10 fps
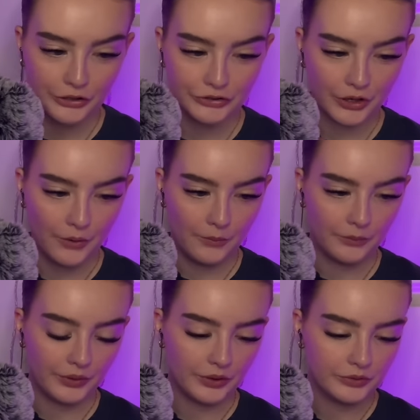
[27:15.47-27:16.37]
So
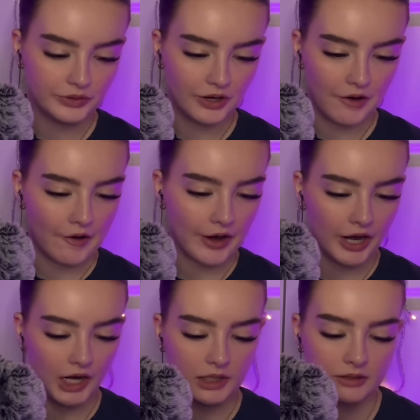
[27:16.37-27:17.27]
those
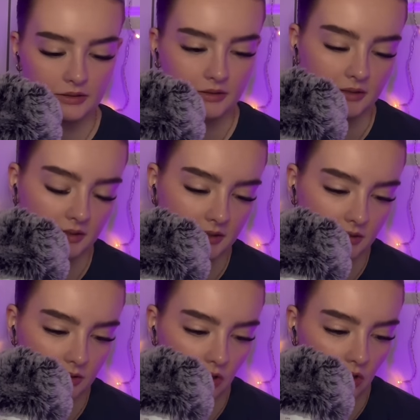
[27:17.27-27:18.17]
are
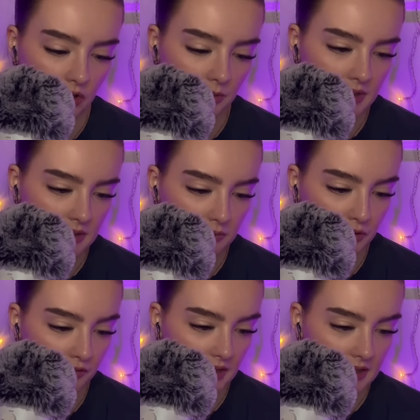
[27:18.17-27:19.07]
all the recent
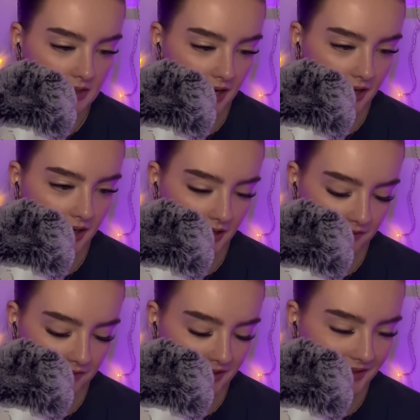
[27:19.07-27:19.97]
movies I
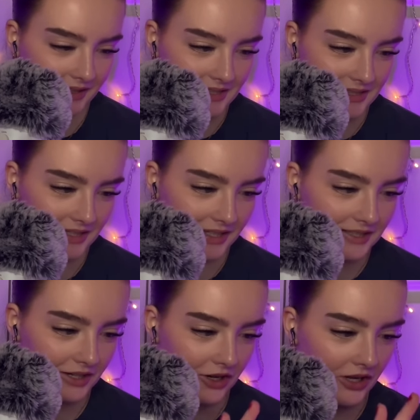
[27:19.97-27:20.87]
have listed
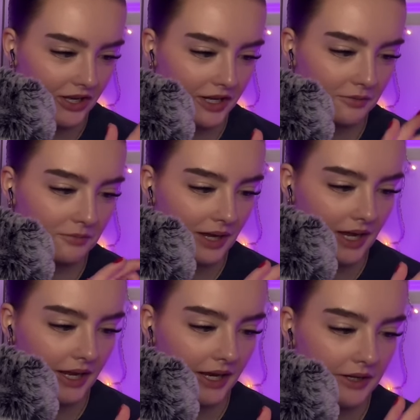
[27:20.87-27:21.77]
on
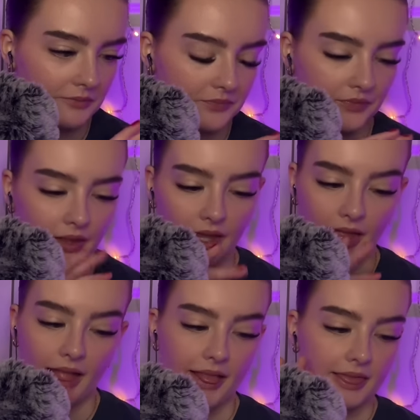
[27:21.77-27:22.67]
my
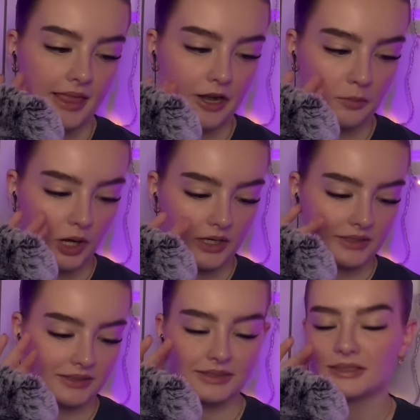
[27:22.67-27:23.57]

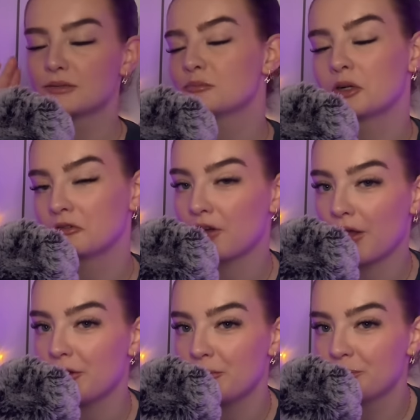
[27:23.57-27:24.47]
Letterboxd
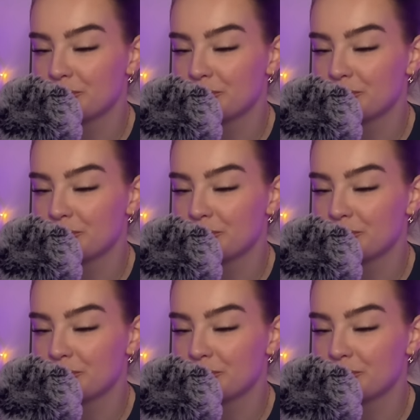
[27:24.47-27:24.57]
profile.